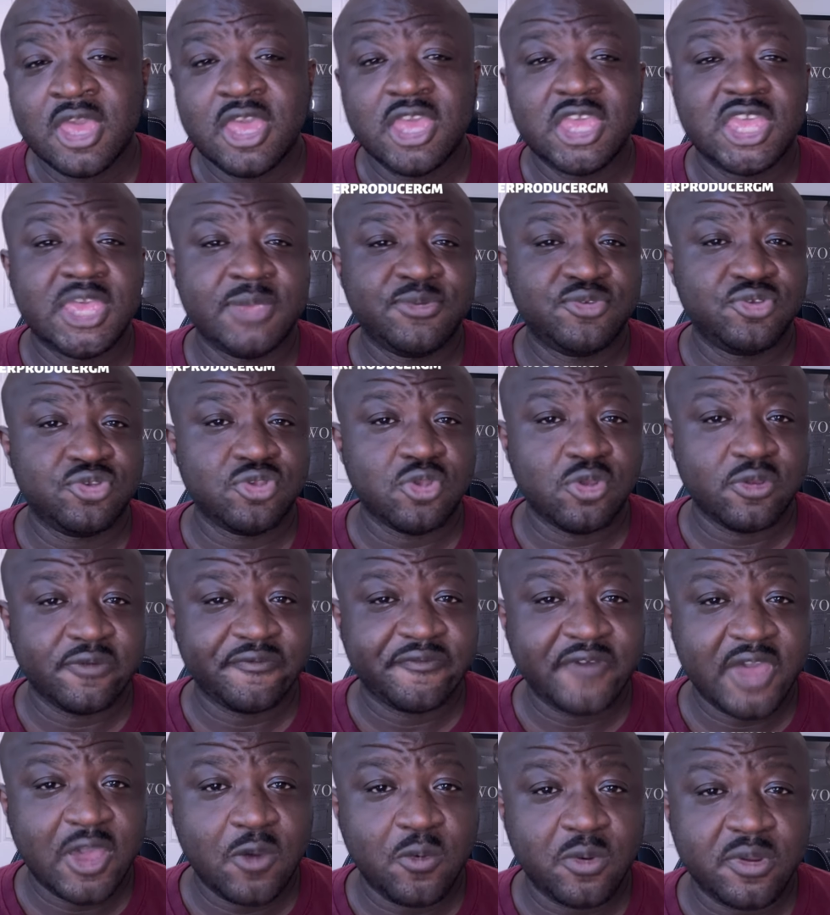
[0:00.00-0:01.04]
It keeps you
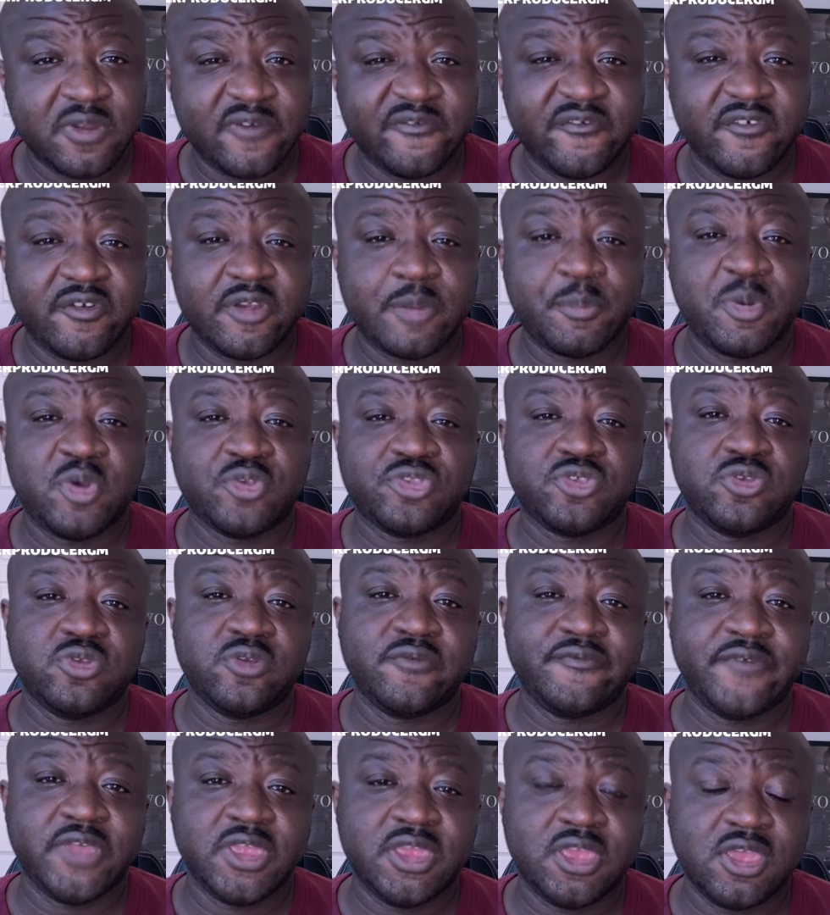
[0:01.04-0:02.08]
notified whenever I post a new
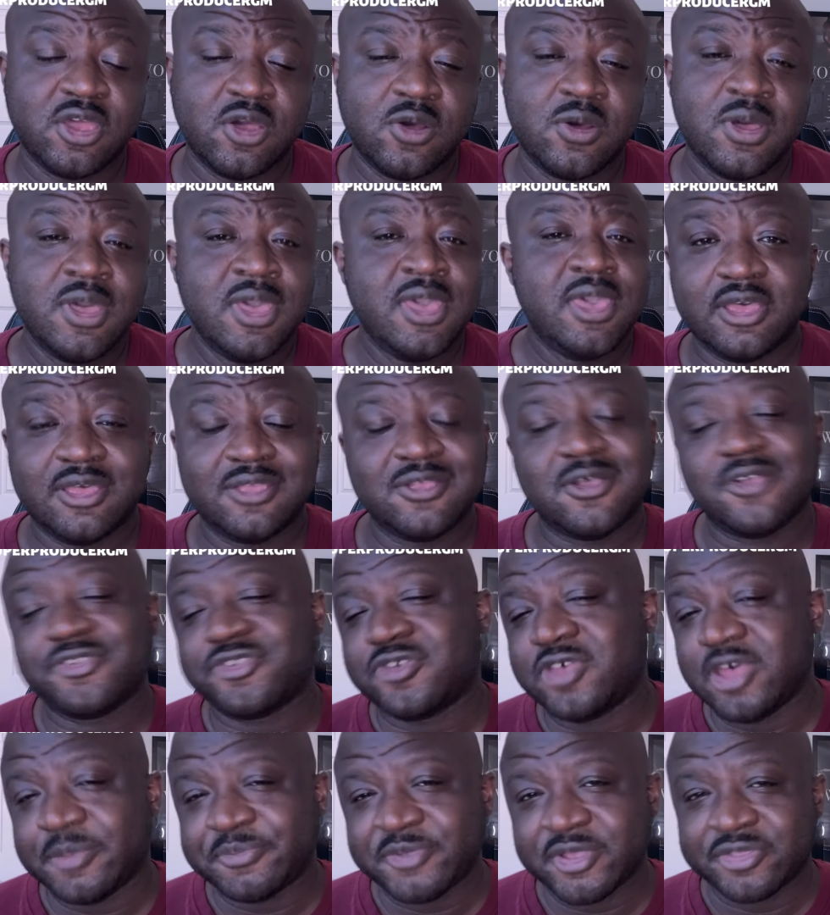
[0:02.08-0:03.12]
video, and also
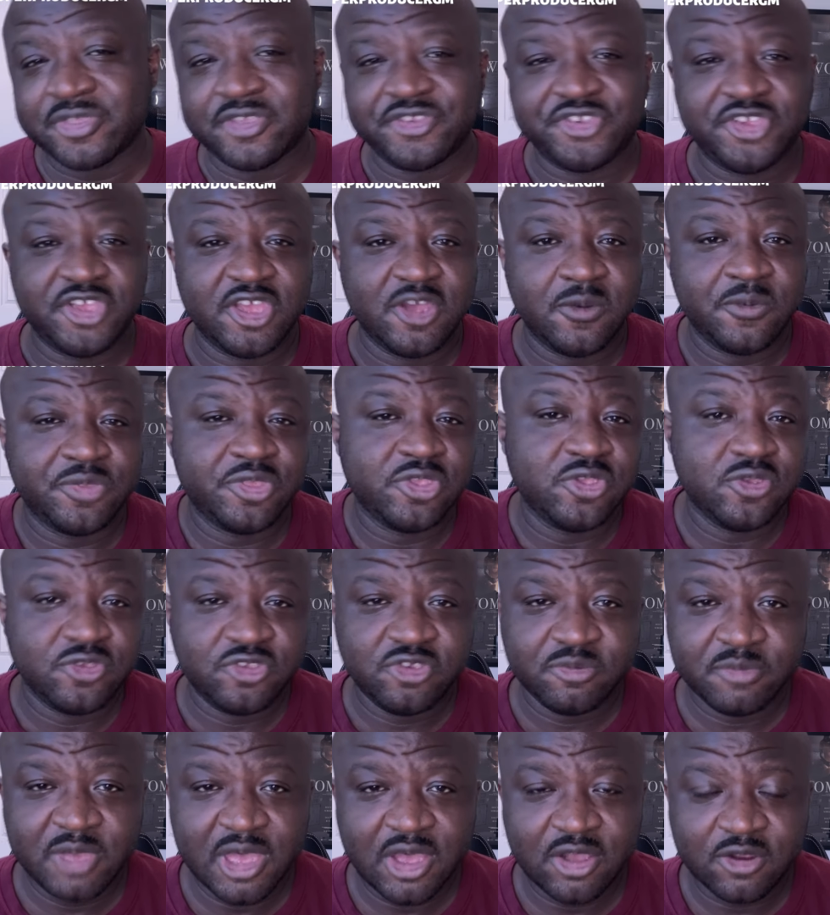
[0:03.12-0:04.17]
helps out the channel with the
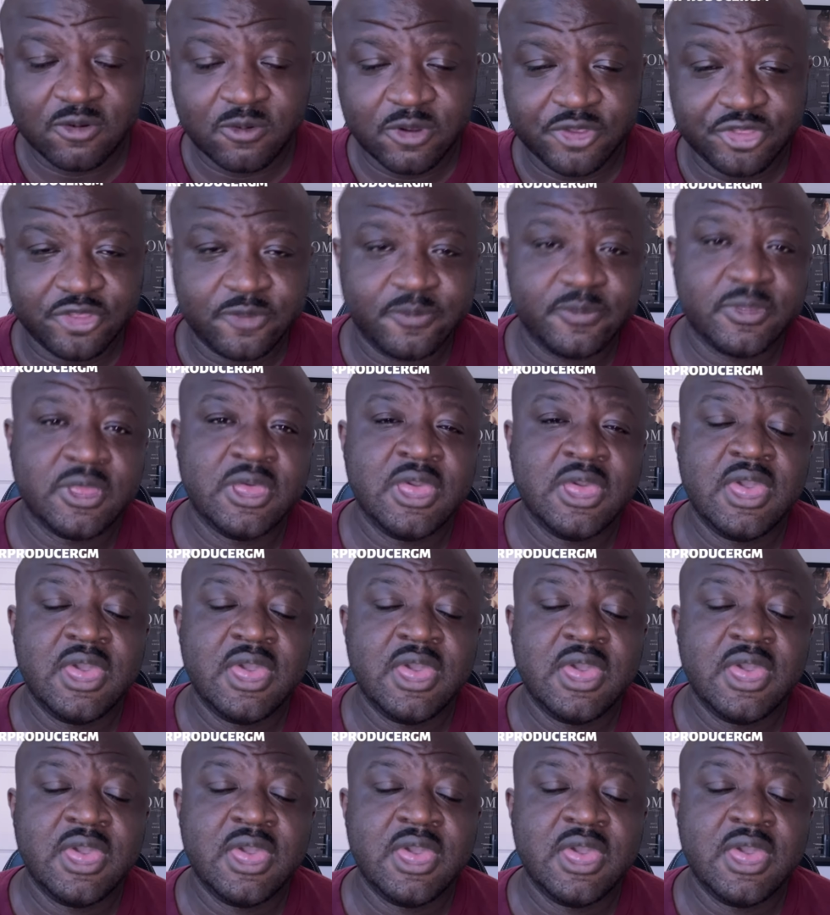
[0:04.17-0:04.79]
YouTube algorithm.